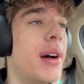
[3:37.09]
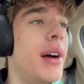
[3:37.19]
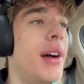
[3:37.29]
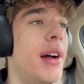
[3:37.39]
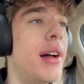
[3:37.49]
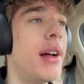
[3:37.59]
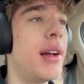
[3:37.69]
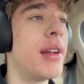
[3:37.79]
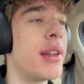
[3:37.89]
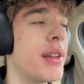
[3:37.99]
uh,
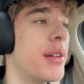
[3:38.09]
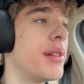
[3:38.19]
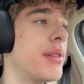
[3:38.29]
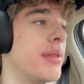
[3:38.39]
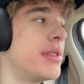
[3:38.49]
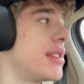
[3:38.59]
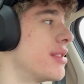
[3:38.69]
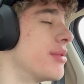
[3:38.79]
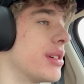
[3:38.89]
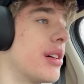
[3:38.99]
what's the
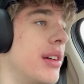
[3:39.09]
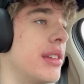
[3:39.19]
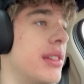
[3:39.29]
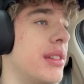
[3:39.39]
other one called?